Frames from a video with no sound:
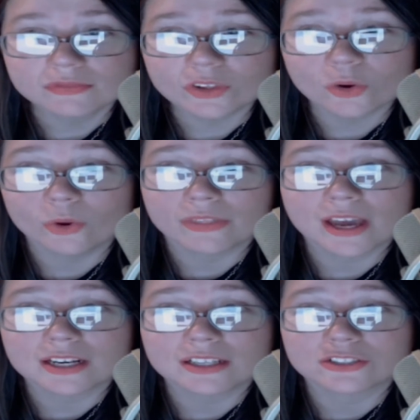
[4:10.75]
where
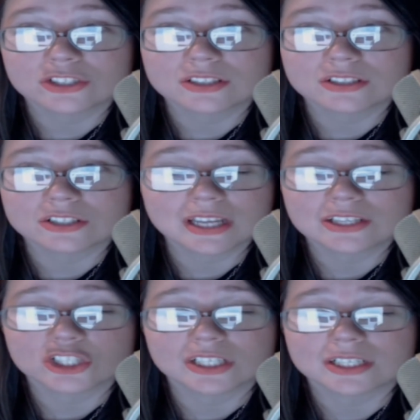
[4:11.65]
that is just has
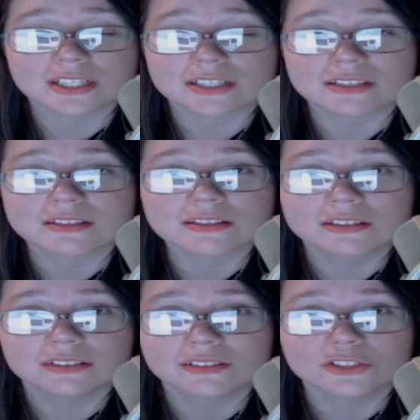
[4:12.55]
shitty taste.
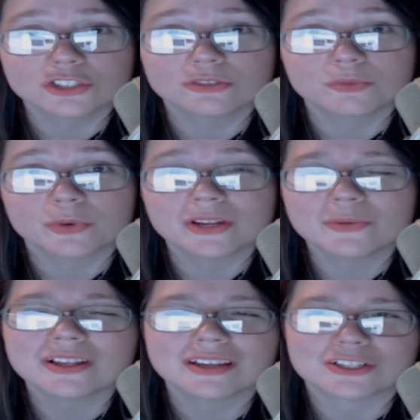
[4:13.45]

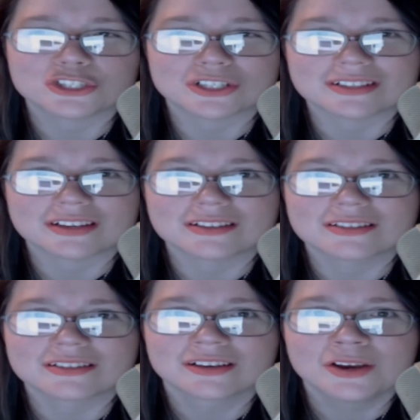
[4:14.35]
Well, not shitty
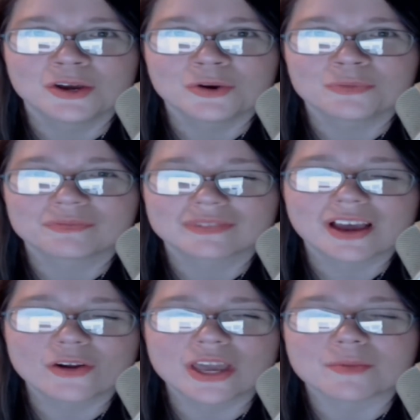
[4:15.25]
taste.
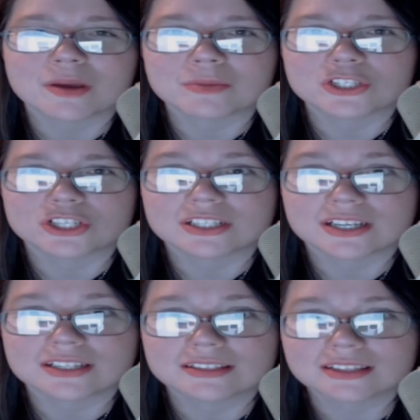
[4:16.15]
Okay, maybe shitty
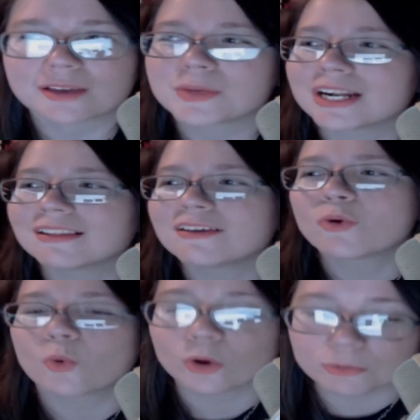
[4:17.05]
taste. Like, I mean, I love
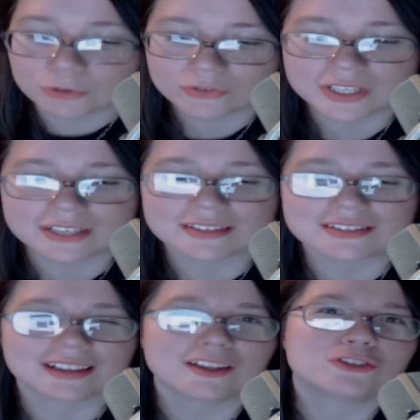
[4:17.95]
horror movies.
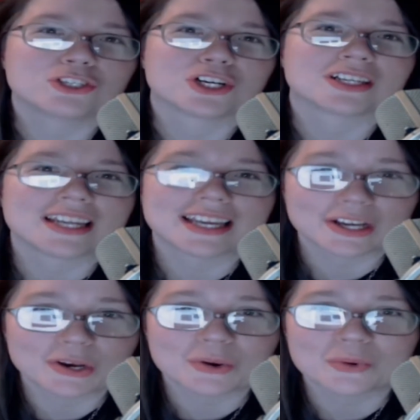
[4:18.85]
I love
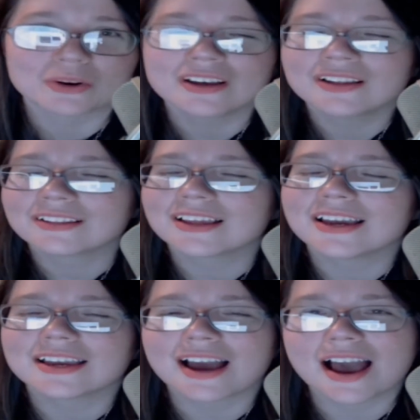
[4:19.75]
Sharknado.
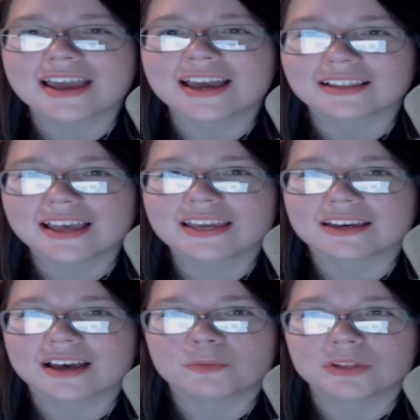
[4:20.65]
Like, I like
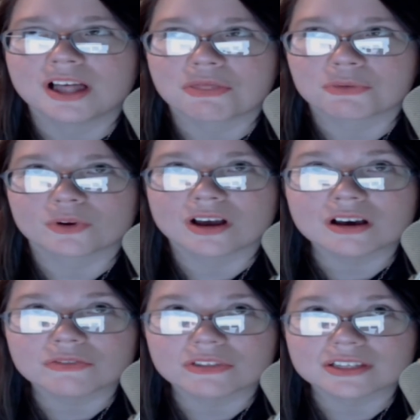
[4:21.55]
a plethora
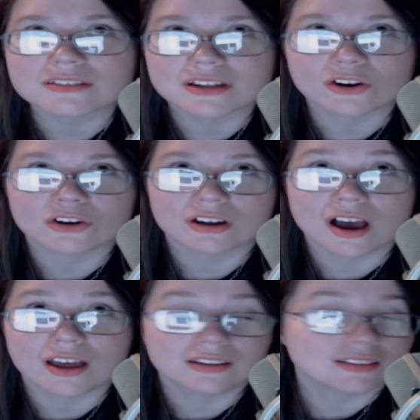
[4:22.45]
of things that are
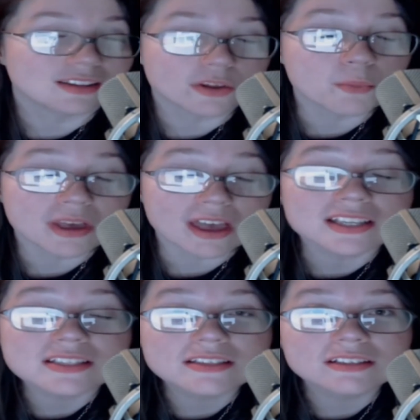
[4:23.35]
not the
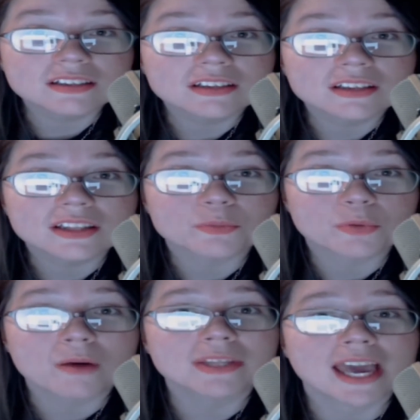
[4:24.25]
best. That
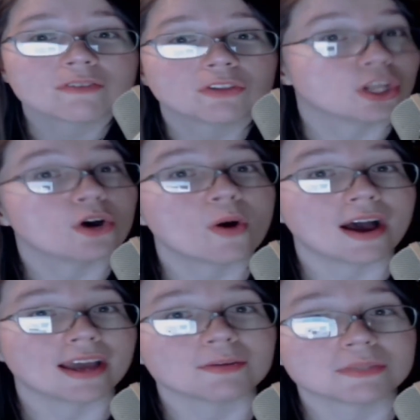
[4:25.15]
probably have low
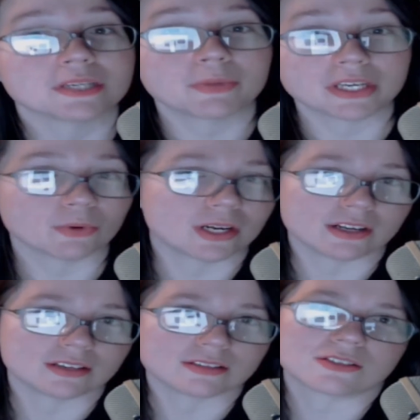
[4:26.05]
IMDb
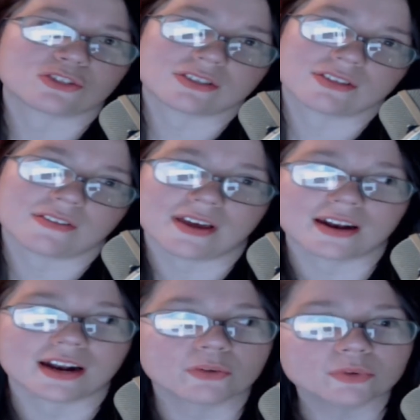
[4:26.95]
ratings, let's just say that.
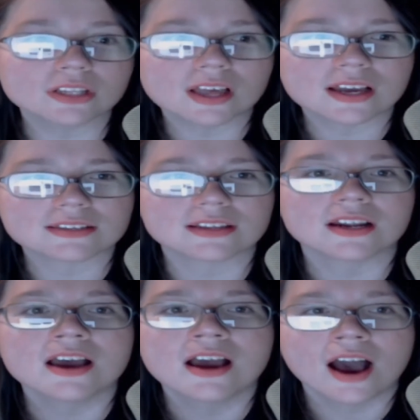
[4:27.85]
And I realize that
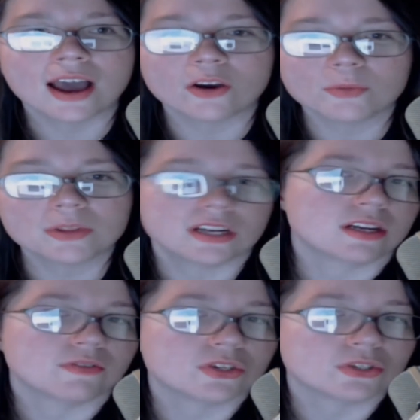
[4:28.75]
I hope that I
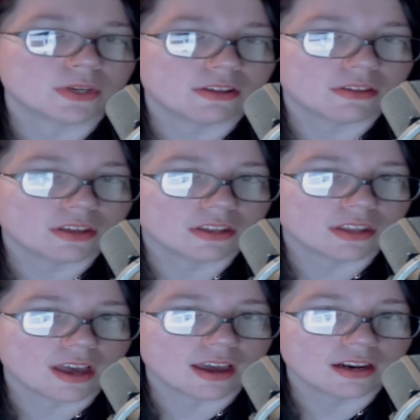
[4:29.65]
never do anything
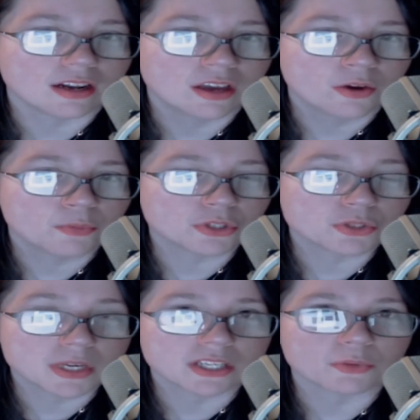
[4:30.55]
that puts
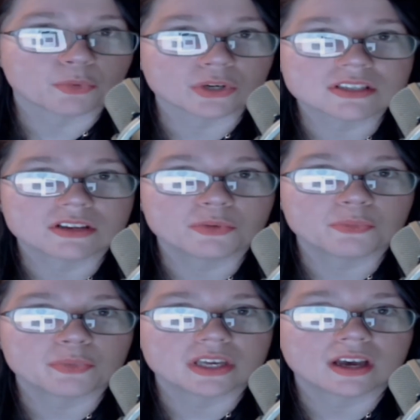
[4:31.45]
me into prison,
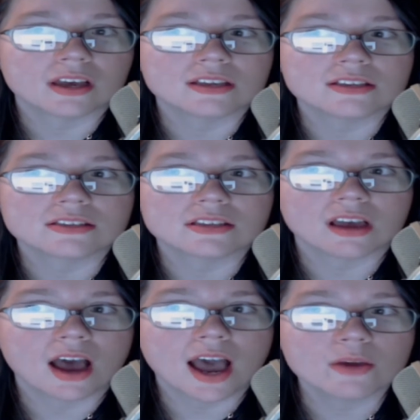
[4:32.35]
because
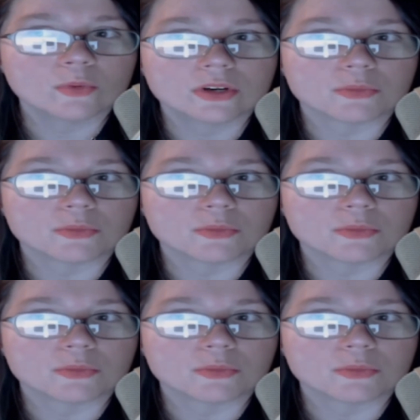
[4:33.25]
I would